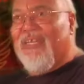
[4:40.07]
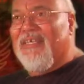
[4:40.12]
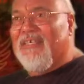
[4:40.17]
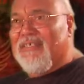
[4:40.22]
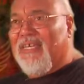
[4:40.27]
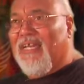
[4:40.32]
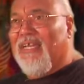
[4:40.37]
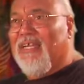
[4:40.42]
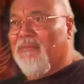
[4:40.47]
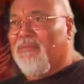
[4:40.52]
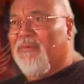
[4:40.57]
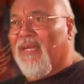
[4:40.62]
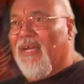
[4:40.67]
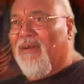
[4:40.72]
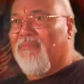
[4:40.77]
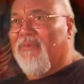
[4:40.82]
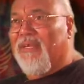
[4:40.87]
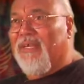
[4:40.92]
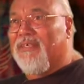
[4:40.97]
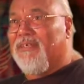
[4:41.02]
I think
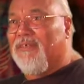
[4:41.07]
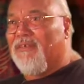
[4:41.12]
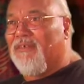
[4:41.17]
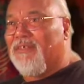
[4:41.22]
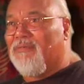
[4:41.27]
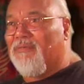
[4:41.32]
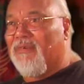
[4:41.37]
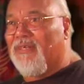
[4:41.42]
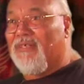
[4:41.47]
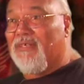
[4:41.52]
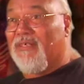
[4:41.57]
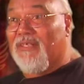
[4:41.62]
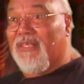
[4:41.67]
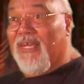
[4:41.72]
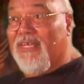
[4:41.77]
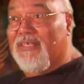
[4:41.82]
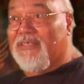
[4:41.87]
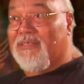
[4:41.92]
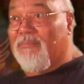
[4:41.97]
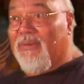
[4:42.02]
stand-up comedy, too, is one of
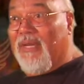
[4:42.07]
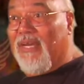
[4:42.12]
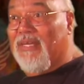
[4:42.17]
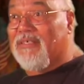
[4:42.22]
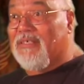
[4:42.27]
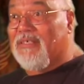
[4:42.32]
the last